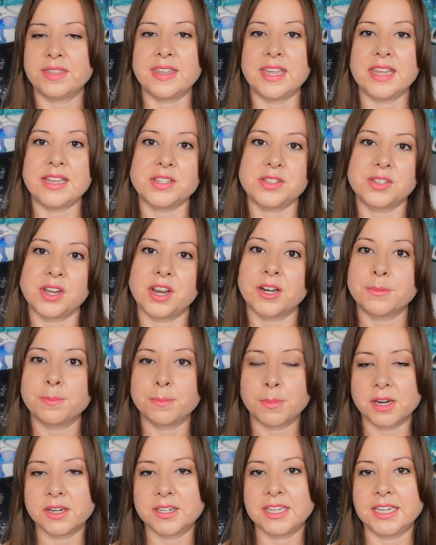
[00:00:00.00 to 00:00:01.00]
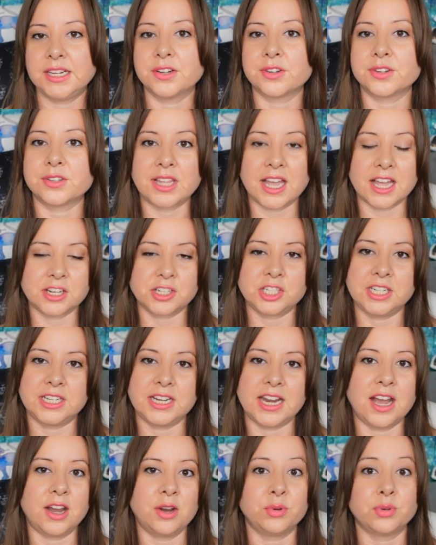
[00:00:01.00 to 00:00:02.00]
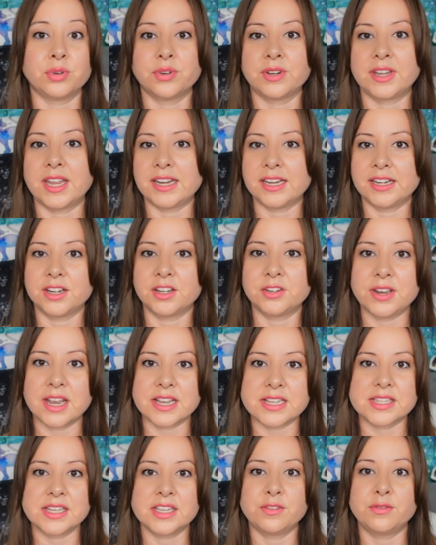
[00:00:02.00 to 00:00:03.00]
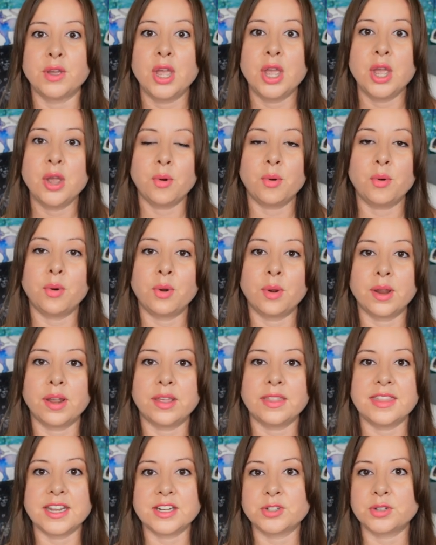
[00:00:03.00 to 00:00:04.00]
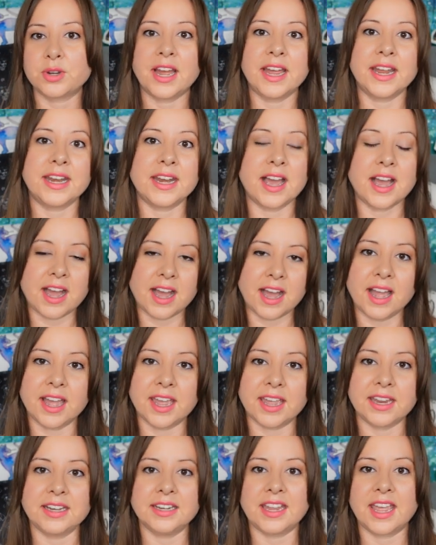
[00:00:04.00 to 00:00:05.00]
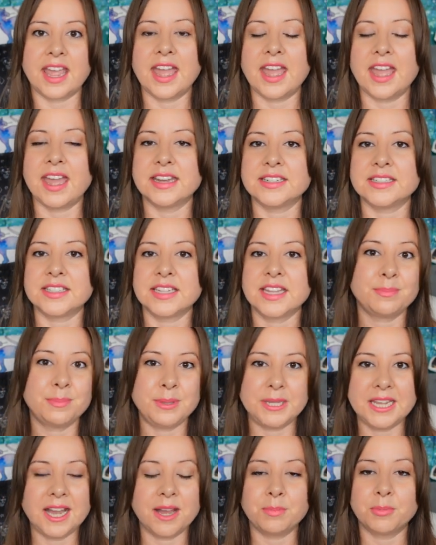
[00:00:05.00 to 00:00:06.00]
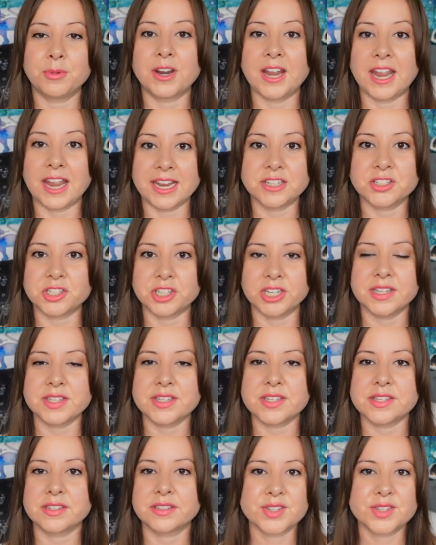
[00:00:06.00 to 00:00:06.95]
They start barking or lashing out or getting aggressive, or they try and hide and become more anxious.